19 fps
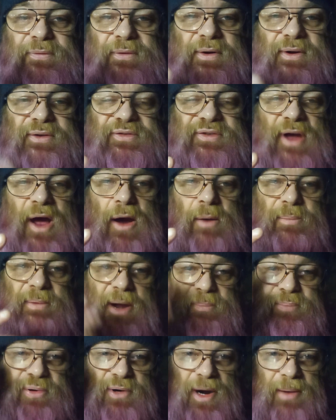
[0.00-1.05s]
figured this out, but
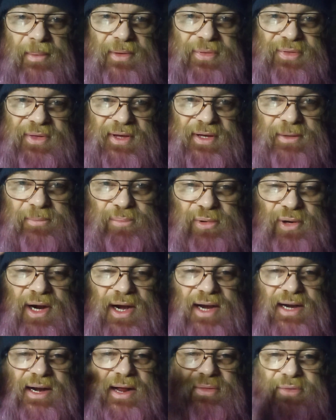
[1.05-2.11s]
I put it on my thinking
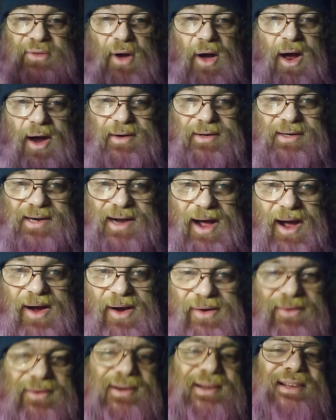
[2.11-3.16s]
brain. I thought it
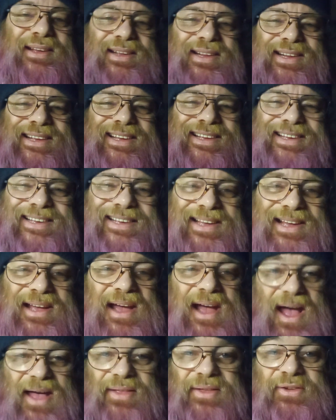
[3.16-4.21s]
out, and
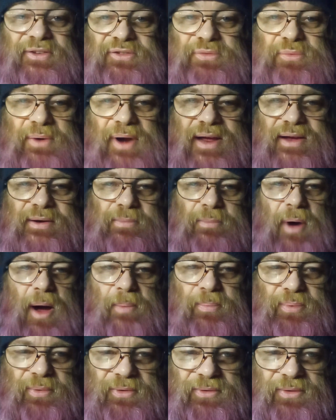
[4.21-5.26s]
this is what I come
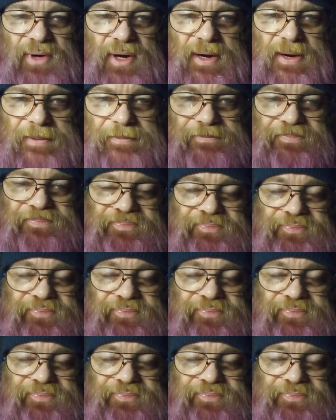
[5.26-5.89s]
up with, right?